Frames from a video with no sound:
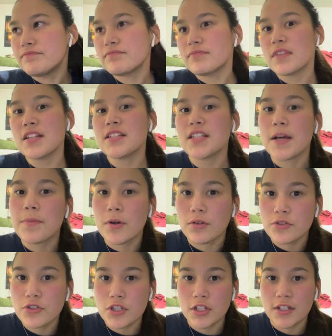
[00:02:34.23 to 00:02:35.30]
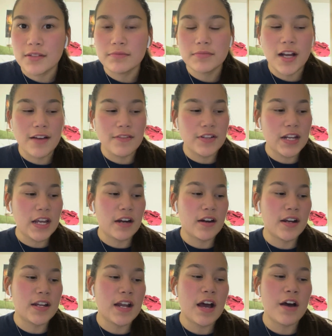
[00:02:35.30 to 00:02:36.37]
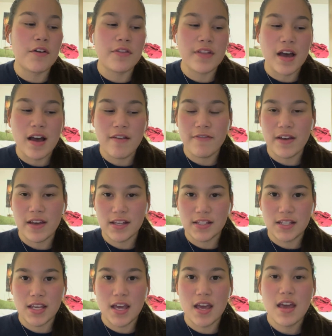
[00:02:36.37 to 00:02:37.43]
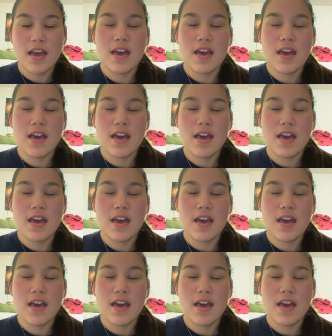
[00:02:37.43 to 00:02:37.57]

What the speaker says: subculture of an area and how that affects it,